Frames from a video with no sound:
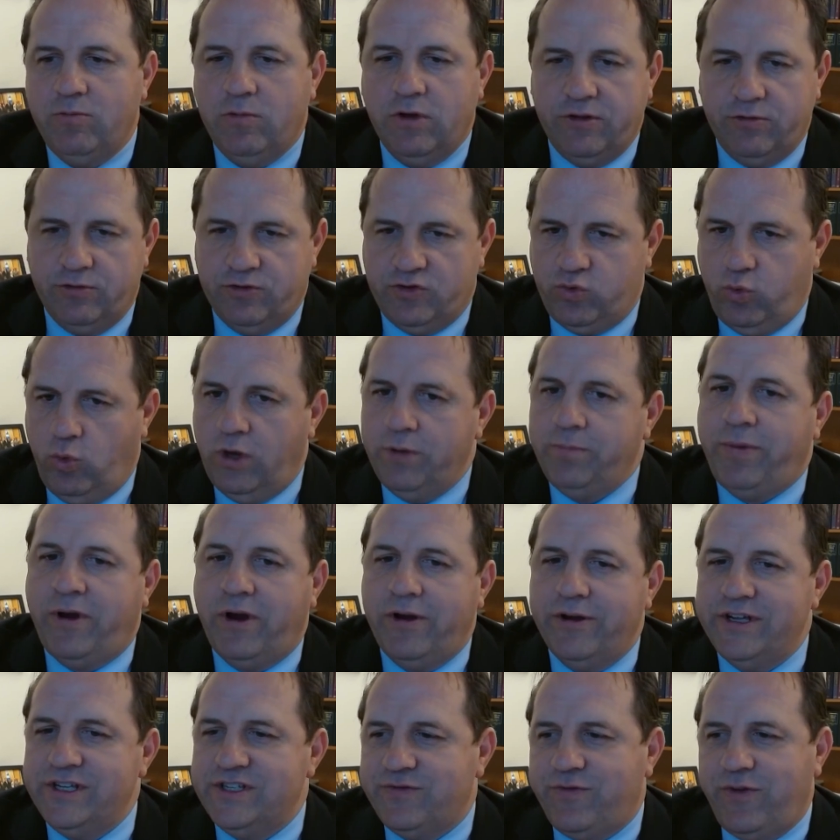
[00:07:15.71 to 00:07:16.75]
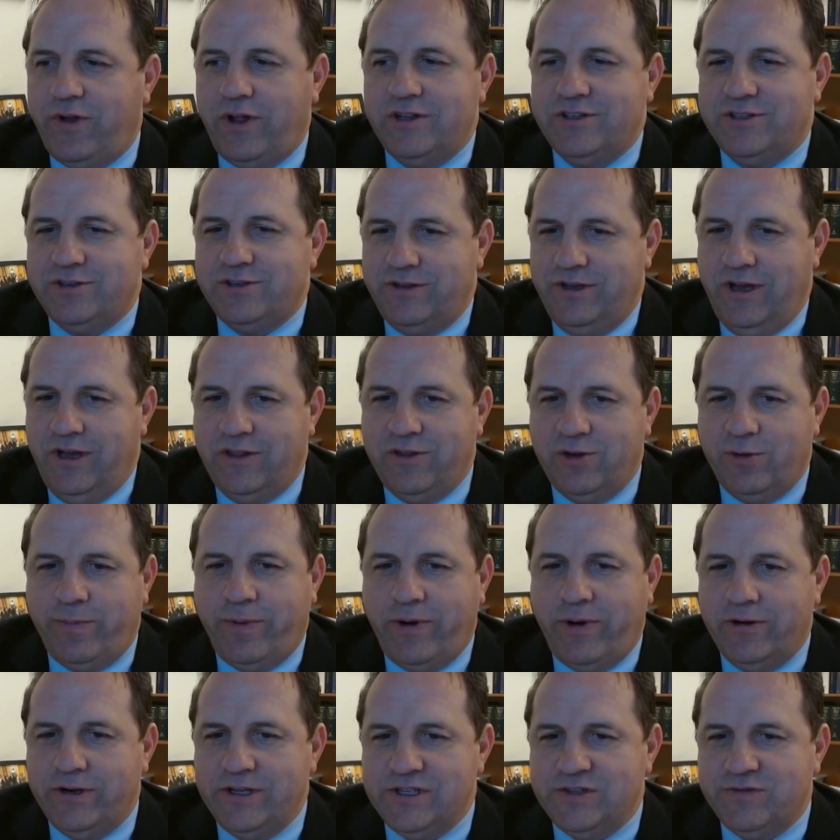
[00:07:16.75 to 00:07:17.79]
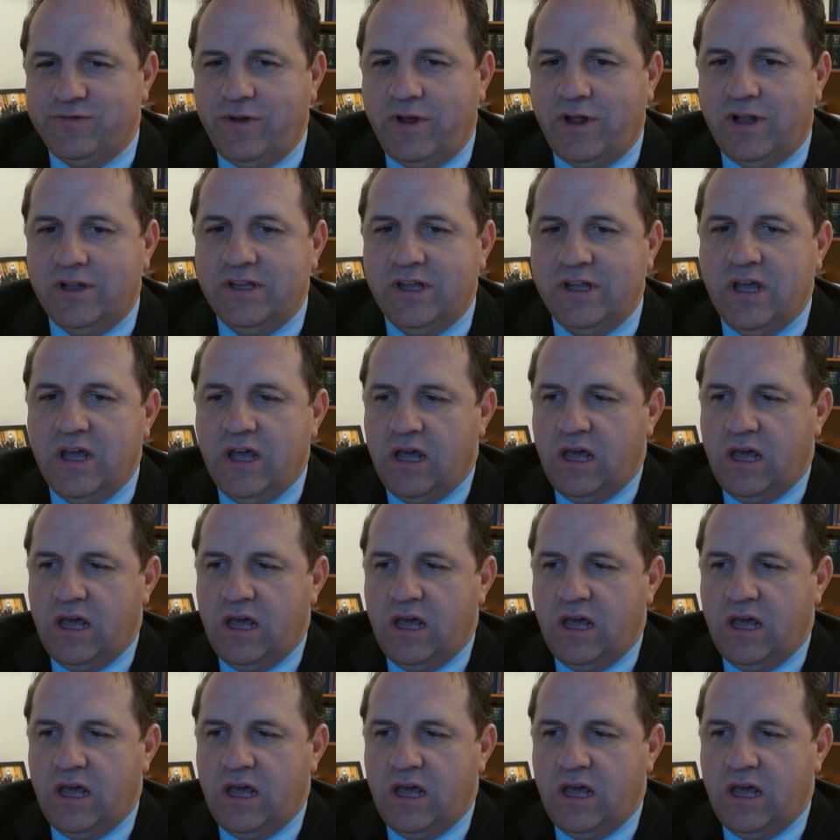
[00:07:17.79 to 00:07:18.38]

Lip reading: whether it's one party's fault or the other party's fault,